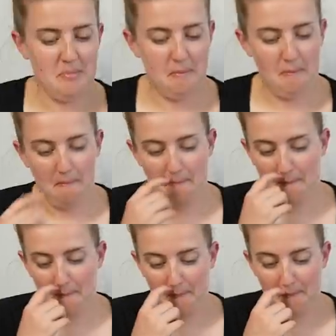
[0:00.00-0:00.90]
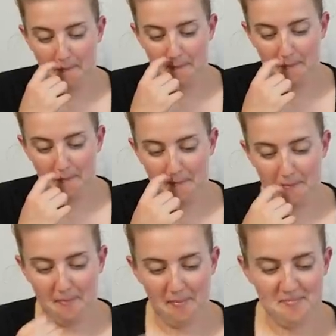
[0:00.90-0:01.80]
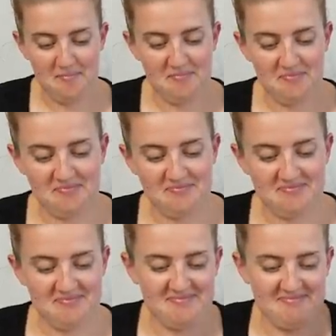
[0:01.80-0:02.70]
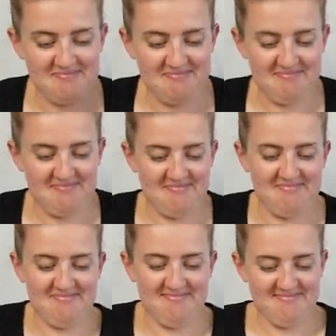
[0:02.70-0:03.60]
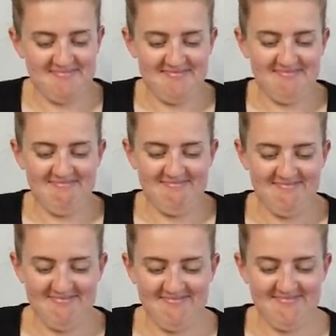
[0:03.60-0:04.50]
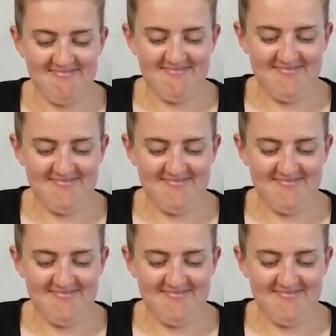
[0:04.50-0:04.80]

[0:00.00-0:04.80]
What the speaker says: [no speech]